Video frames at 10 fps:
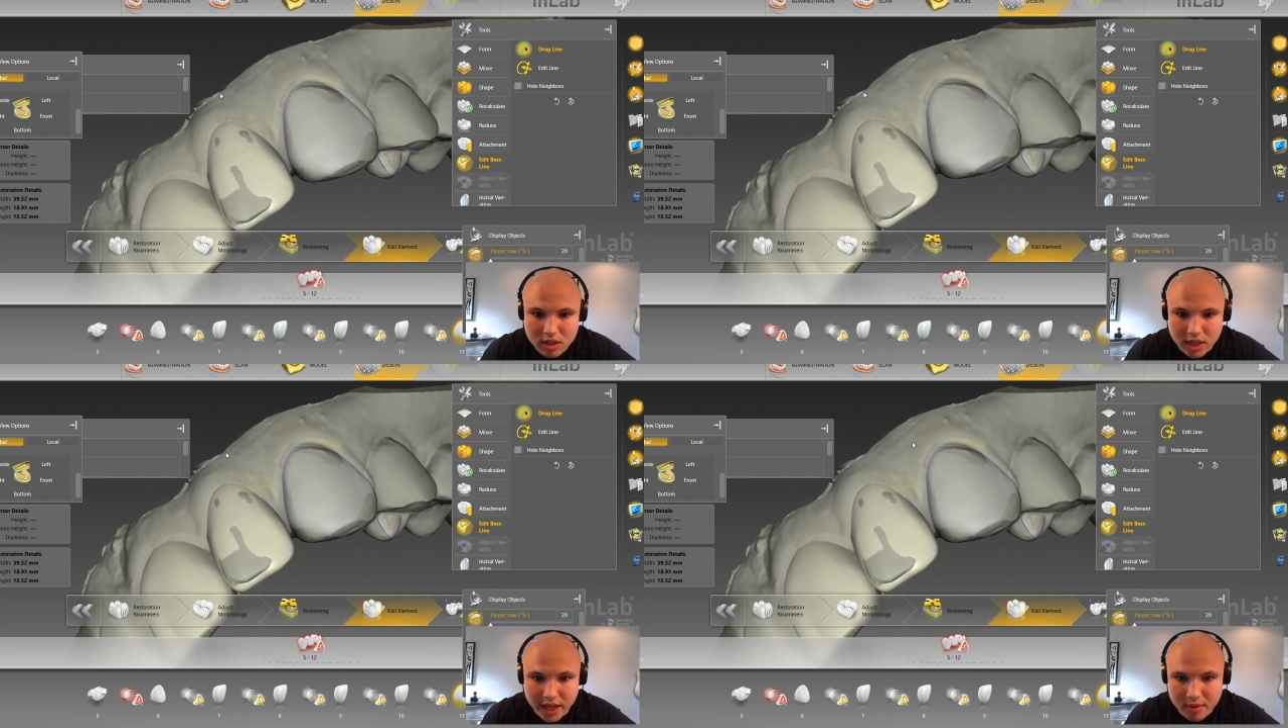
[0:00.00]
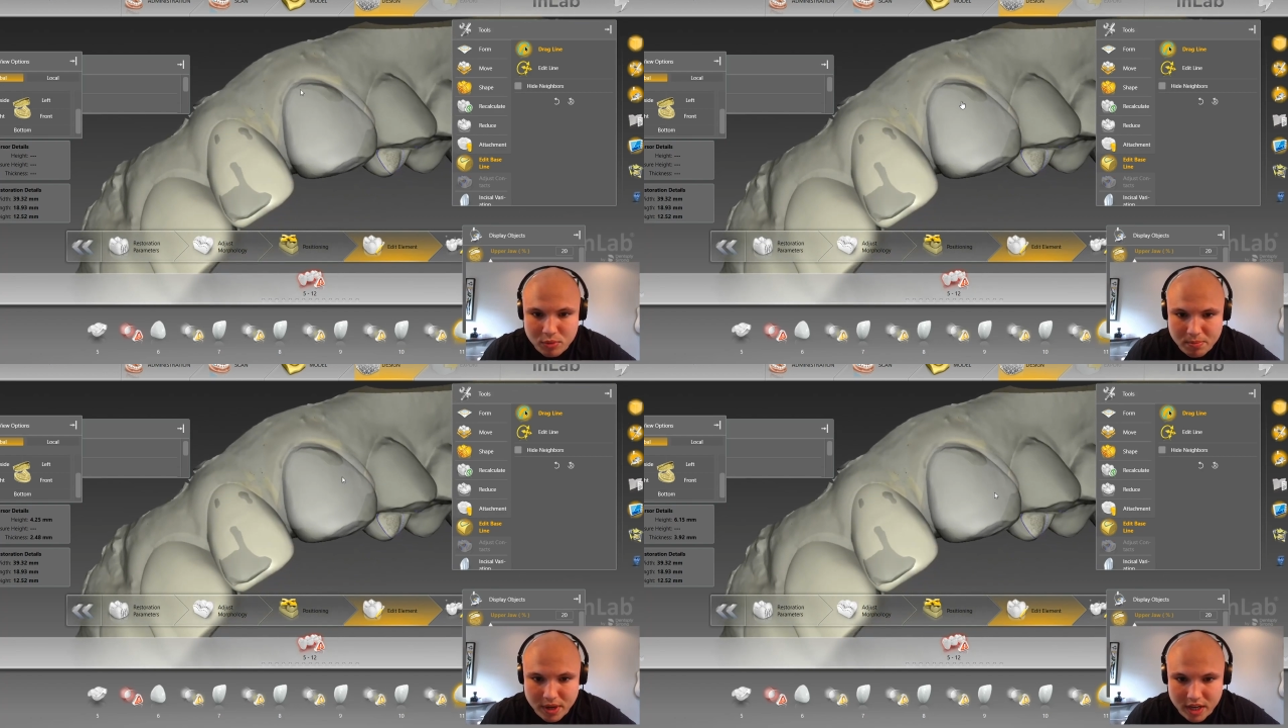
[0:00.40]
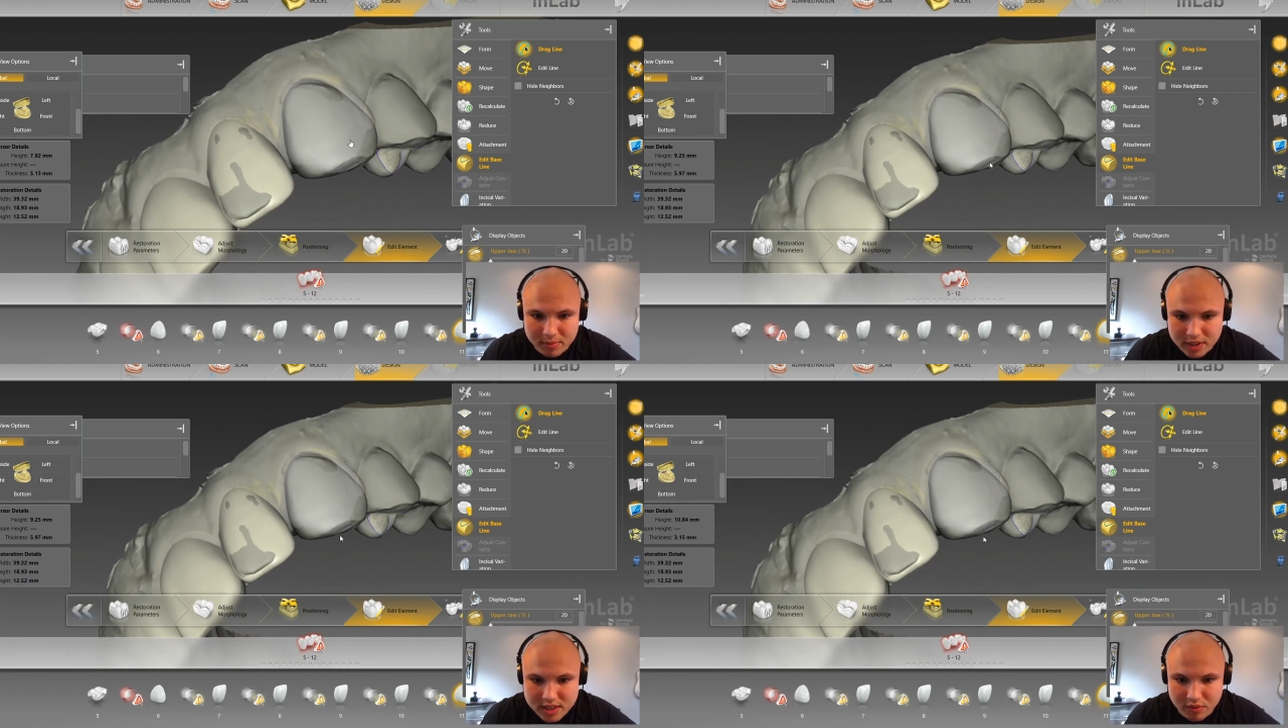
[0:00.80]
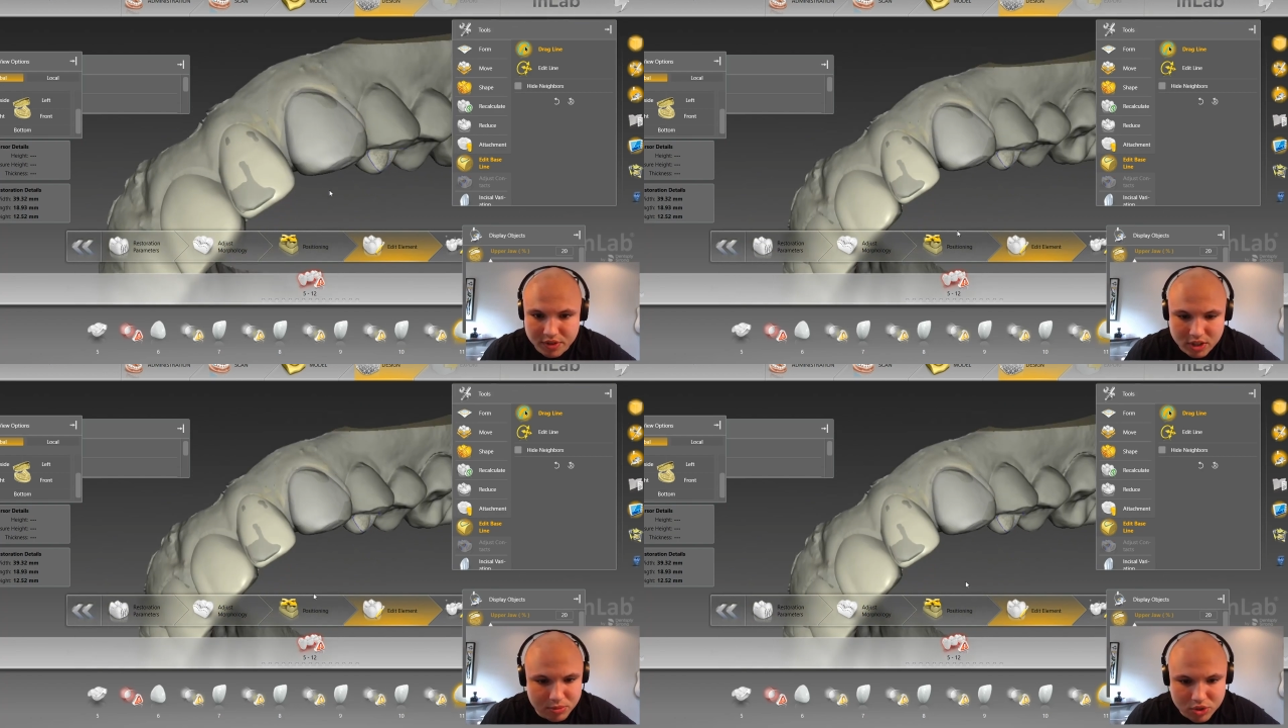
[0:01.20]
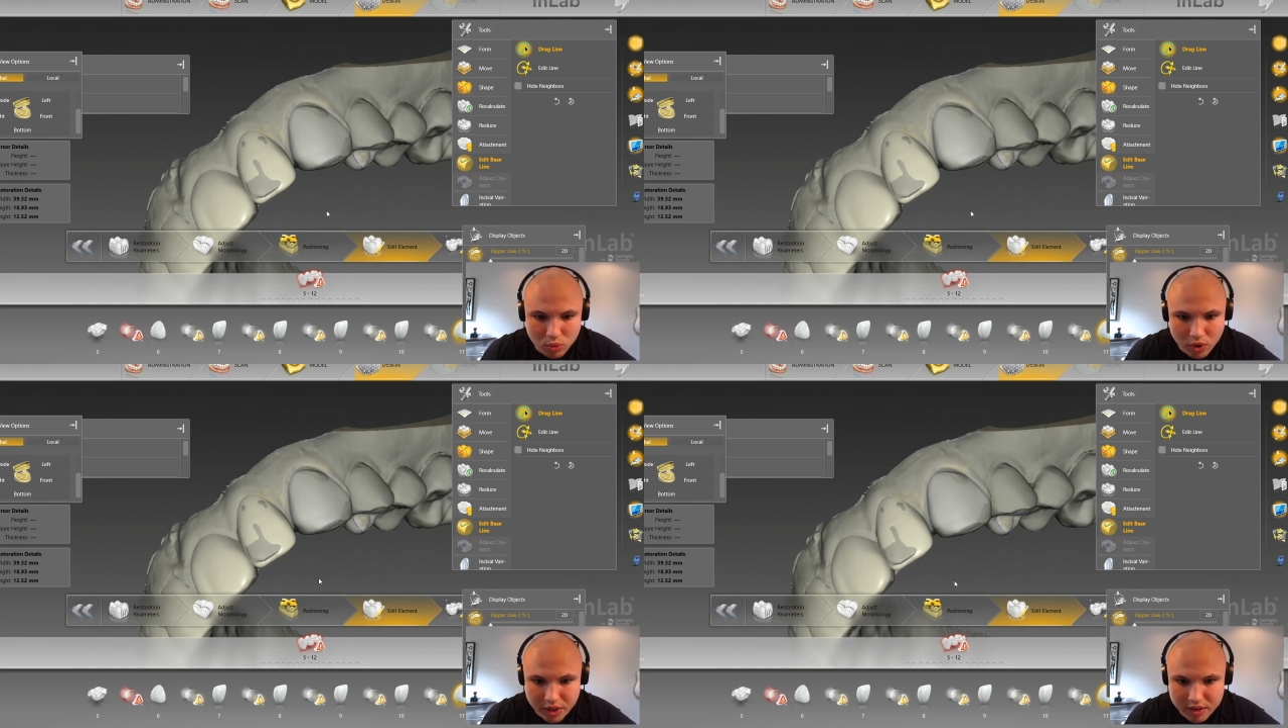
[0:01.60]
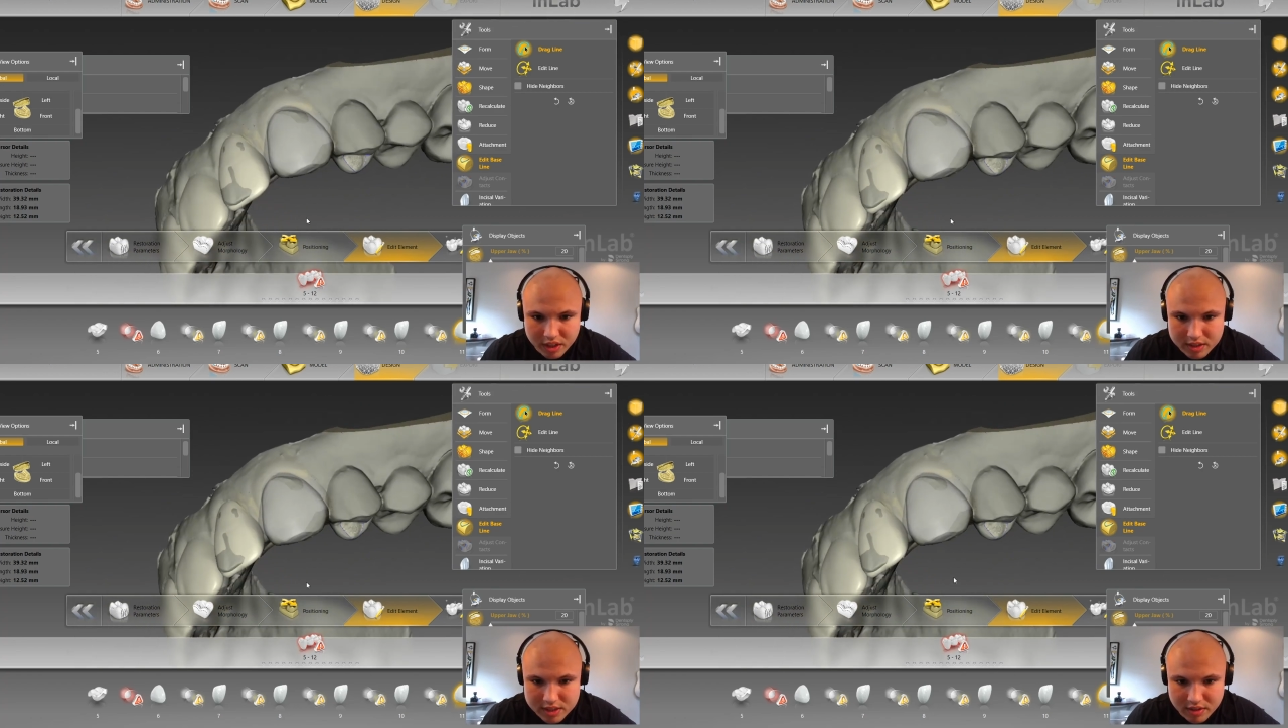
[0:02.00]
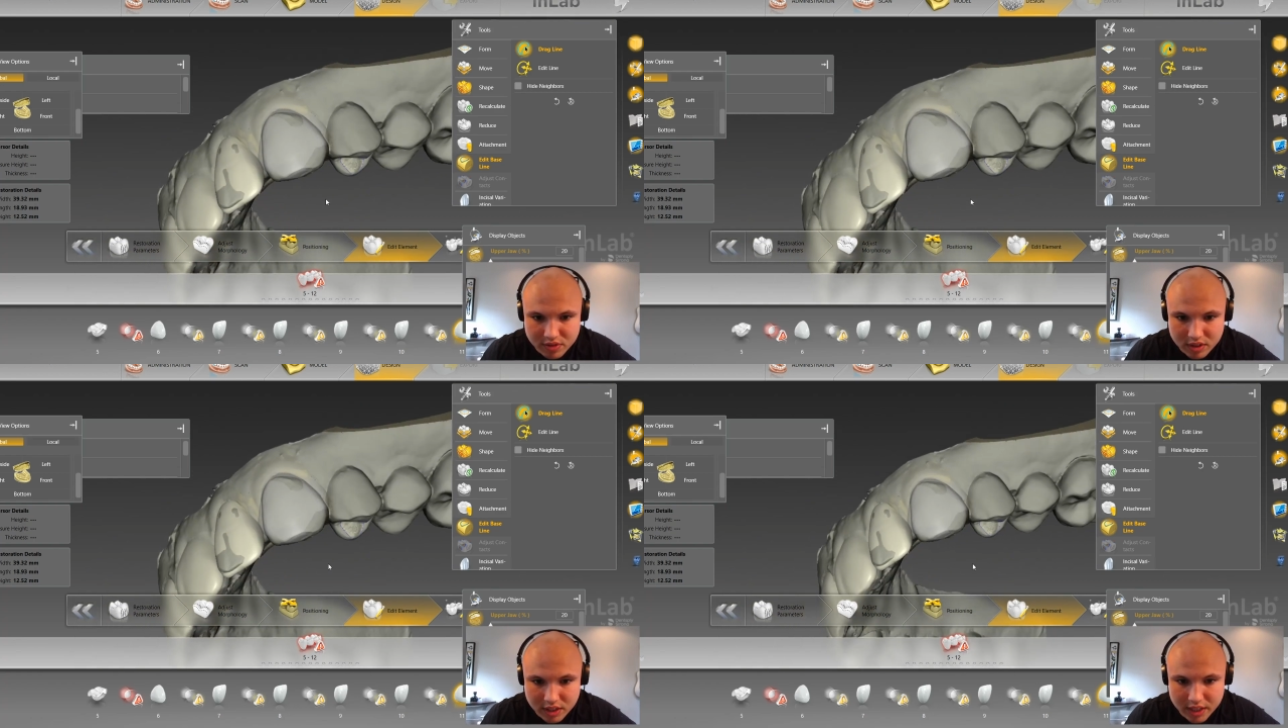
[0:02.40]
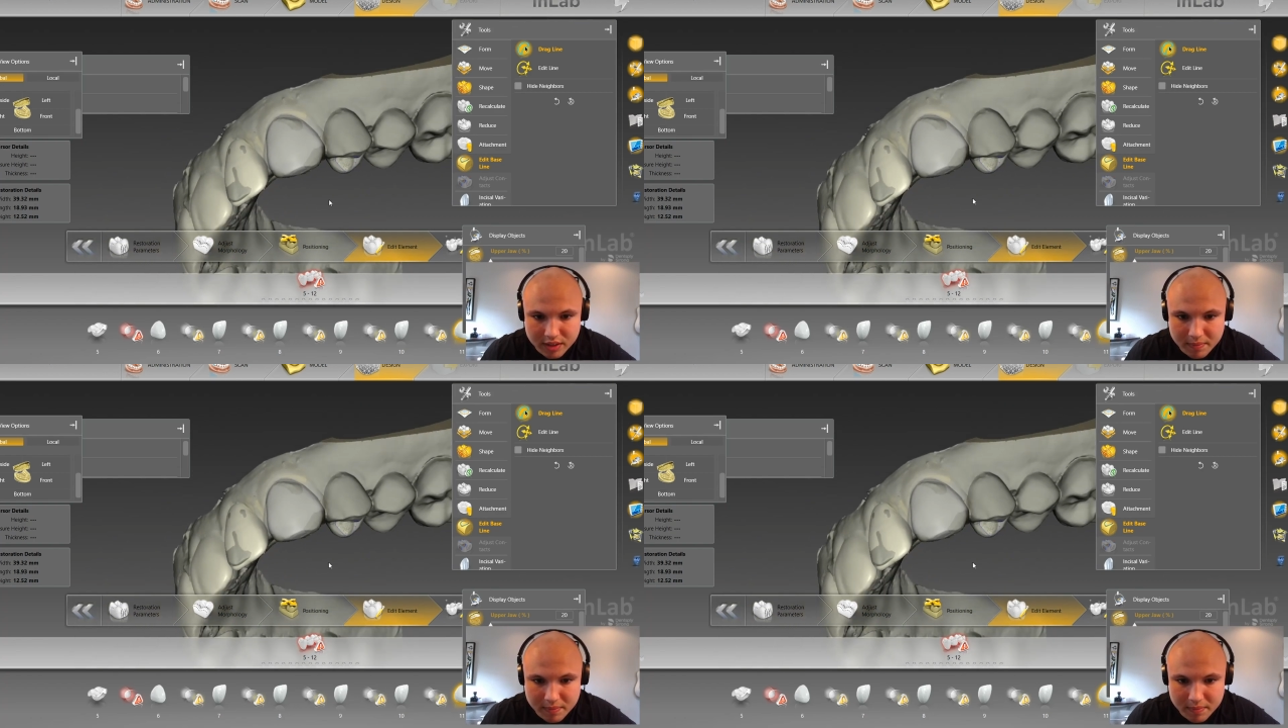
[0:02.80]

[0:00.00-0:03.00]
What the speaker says: I am repeating myself here. I'm just wording things differently.